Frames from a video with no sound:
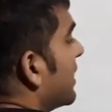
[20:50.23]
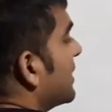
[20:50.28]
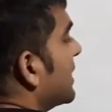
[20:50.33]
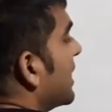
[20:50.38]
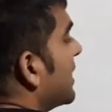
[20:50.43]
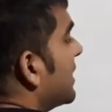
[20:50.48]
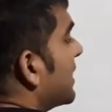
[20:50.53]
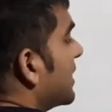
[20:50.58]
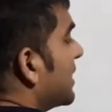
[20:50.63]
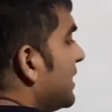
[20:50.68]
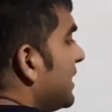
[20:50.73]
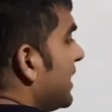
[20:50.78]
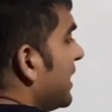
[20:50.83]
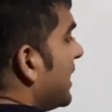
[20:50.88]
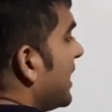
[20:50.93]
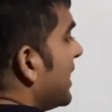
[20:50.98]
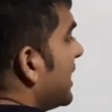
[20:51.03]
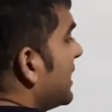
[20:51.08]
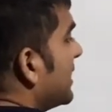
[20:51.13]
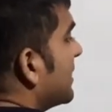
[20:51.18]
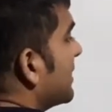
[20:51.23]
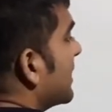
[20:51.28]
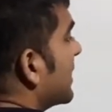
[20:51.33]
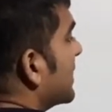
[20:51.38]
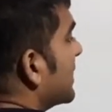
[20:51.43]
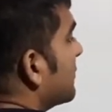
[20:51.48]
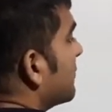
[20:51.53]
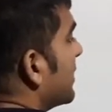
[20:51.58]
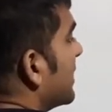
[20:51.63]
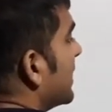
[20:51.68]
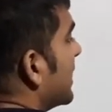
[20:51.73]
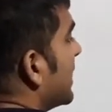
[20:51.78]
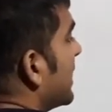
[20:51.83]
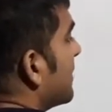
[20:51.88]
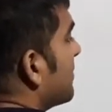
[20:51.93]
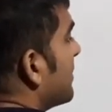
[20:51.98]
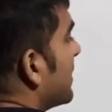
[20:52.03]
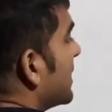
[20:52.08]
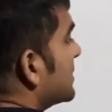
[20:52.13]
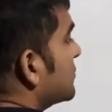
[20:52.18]
directly A, second one A
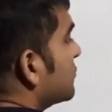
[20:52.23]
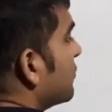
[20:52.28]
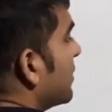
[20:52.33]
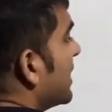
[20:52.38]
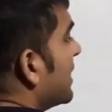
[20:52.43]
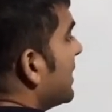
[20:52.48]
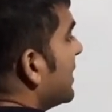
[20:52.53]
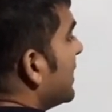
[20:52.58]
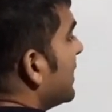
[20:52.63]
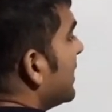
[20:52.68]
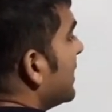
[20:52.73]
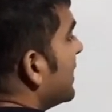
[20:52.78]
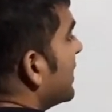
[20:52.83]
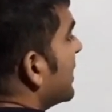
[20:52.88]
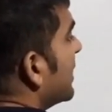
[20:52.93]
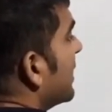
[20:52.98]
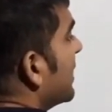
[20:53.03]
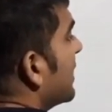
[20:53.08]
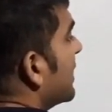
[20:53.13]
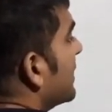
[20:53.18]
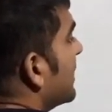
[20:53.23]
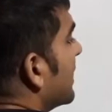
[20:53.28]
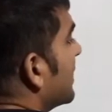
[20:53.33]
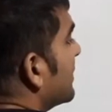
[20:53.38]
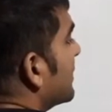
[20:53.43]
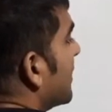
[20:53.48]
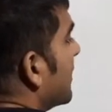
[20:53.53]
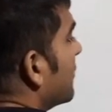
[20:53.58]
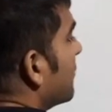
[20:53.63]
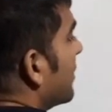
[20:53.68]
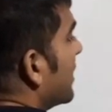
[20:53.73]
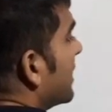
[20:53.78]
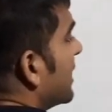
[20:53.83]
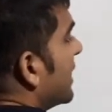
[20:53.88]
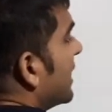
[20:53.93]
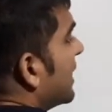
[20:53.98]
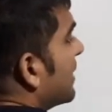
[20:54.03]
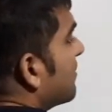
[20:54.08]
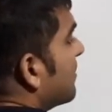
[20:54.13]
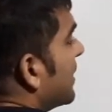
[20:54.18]
plus 1D, then third one
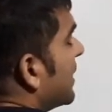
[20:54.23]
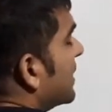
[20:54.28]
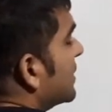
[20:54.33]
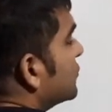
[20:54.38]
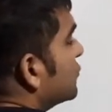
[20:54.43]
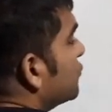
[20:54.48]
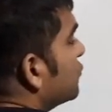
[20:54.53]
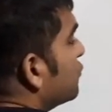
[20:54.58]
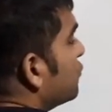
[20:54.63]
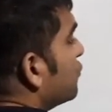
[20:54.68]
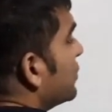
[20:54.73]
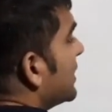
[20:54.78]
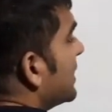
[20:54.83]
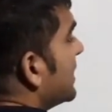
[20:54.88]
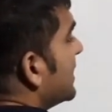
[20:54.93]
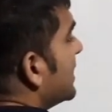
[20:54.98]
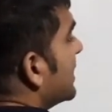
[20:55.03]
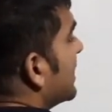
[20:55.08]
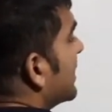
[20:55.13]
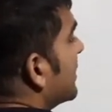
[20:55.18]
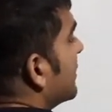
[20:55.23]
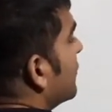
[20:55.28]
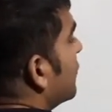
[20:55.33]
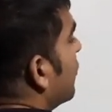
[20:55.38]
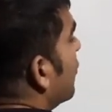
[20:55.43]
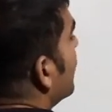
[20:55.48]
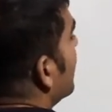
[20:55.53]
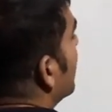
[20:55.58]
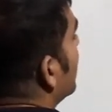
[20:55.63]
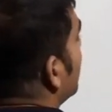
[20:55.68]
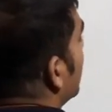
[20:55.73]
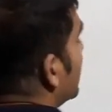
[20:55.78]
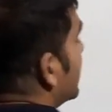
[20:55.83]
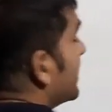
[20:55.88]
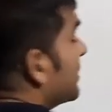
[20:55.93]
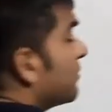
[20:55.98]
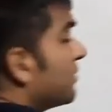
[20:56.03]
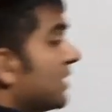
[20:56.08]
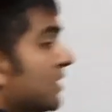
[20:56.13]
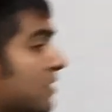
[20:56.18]
A plus 2D, dot dot dot, it will